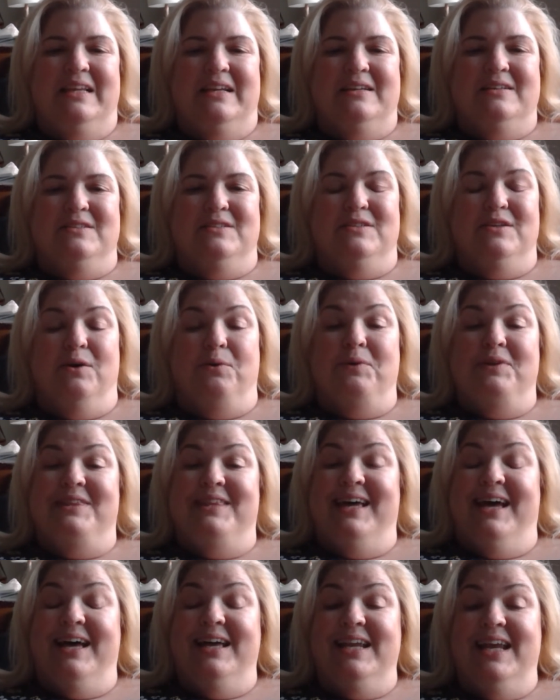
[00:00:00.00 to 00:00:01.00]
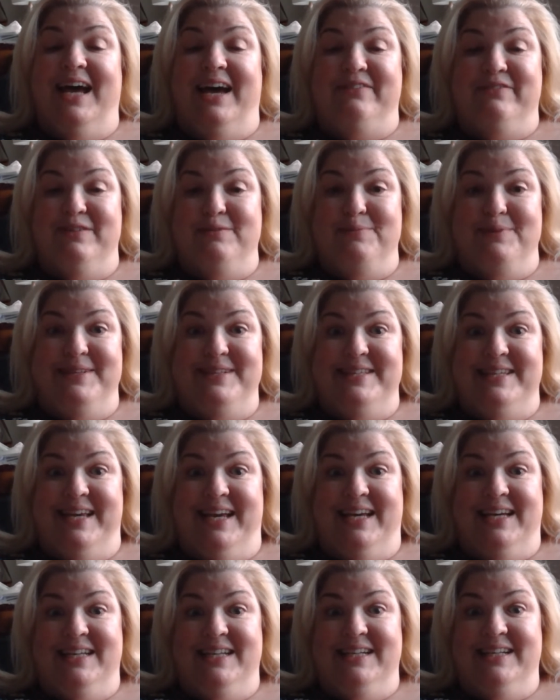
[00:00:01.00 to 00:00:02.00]
So with that having been
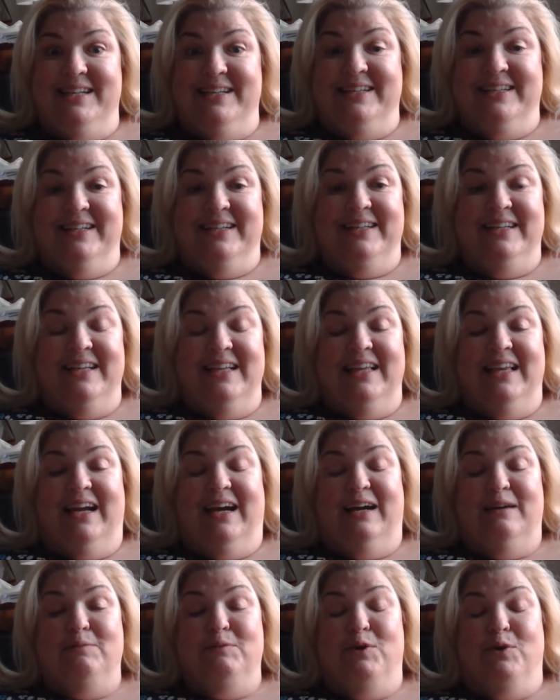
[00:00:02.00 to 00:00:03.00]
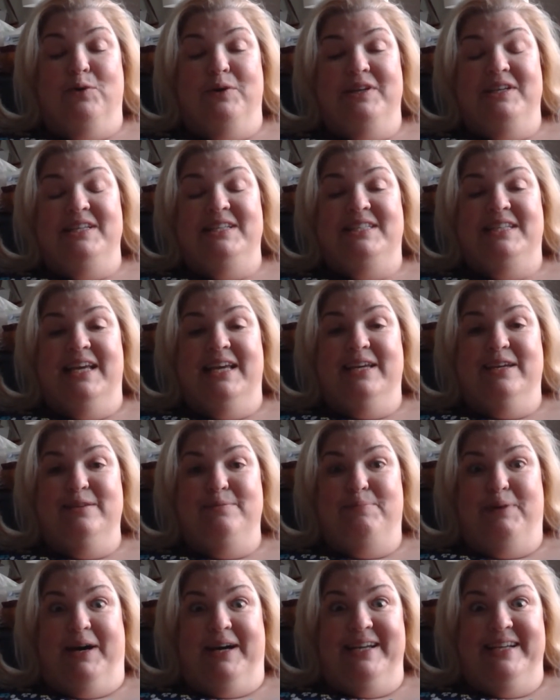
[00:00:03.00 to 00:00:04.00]
said, I'm going to say
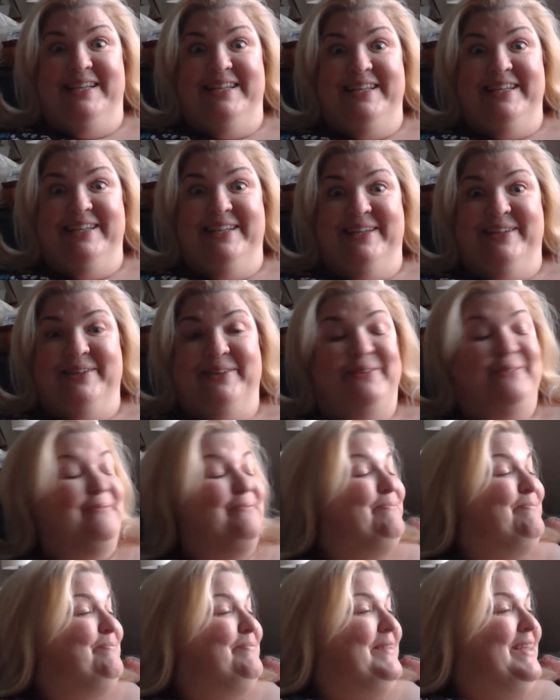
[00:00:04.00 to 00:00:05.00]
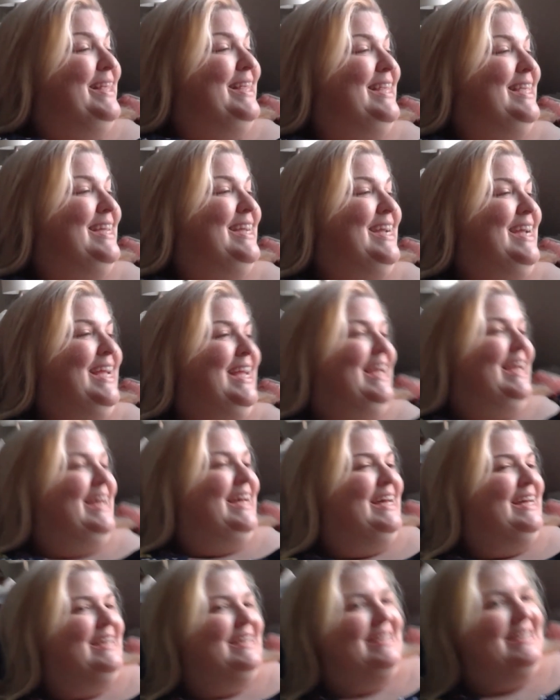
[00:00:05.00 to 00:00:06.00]
goodbye to you.
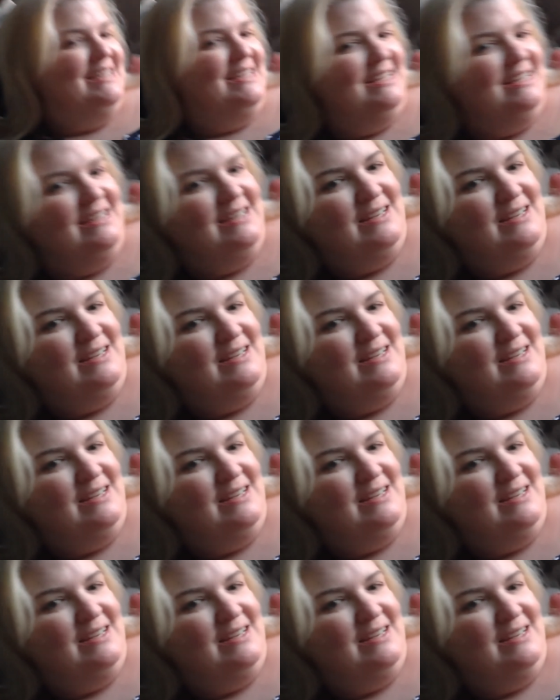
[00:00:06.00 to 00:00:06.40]
And